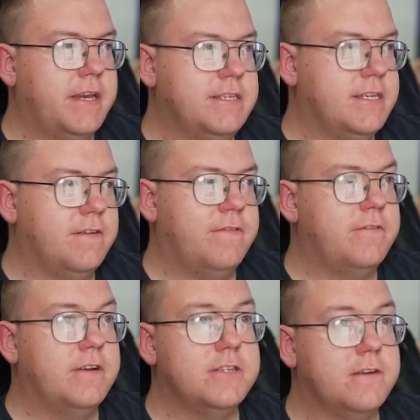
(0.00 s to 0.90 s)
Yeah, very
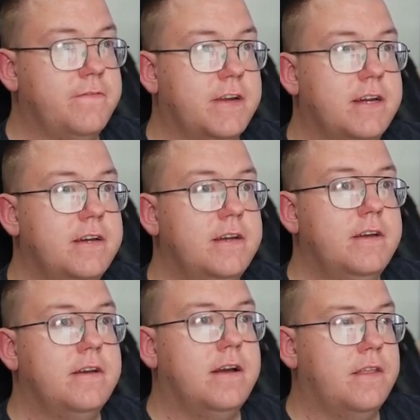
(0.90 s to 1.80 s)
nice looking figure.
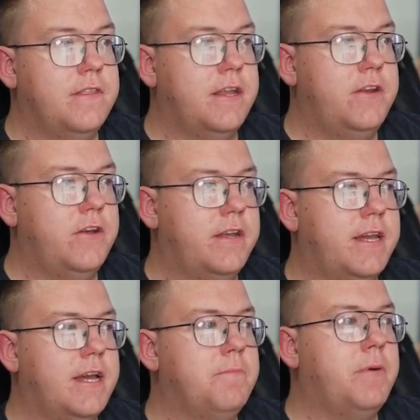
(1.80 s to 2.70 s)
And then you can
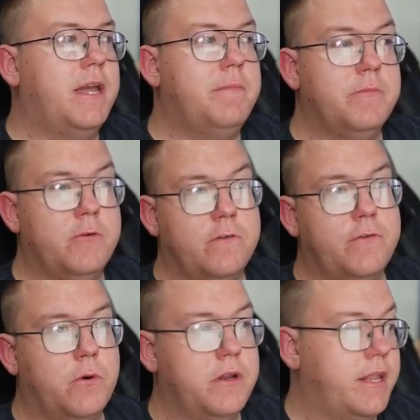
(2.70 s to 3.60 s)
pay a bit more if you
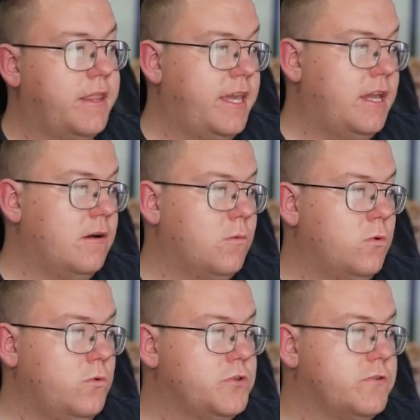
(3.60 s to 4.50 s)
want the wall
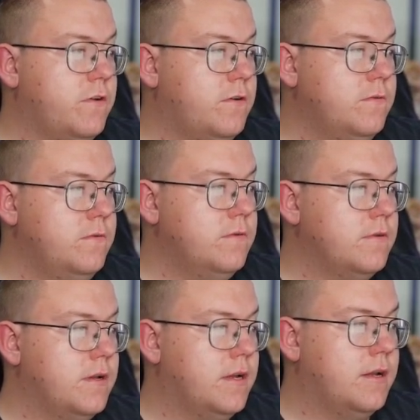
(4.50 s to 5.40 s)
scroll,
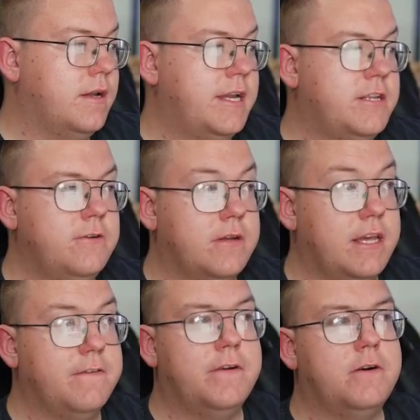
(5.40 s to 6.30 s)
A2 clear
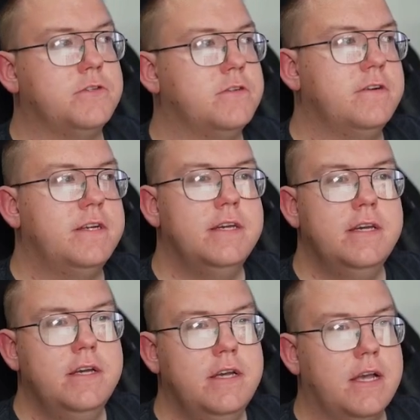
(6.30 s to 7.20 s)
file, sorry,
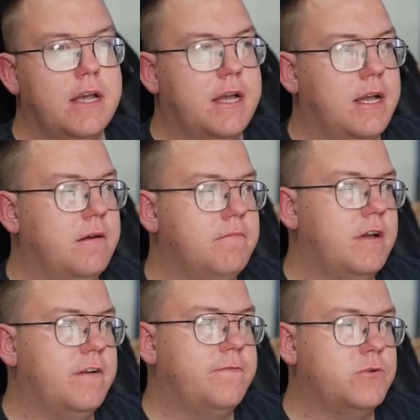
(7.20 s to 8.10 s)

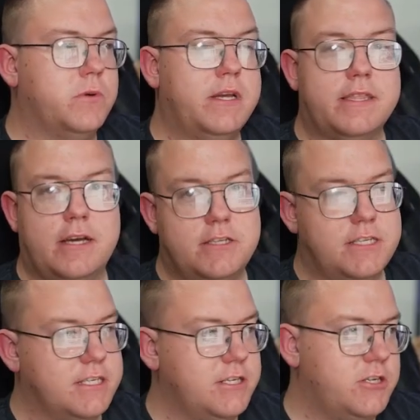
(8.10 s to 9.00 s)
for
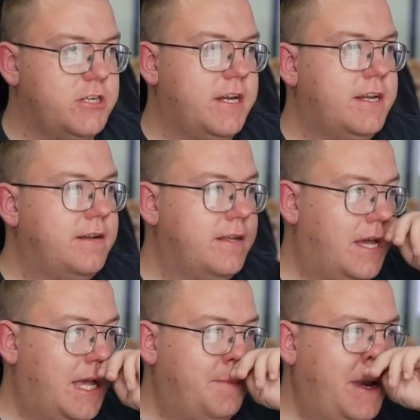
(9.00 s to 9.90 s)
28,600 yen,
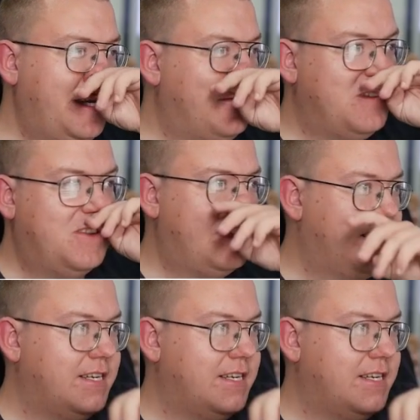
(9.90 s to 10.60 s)
May 2026.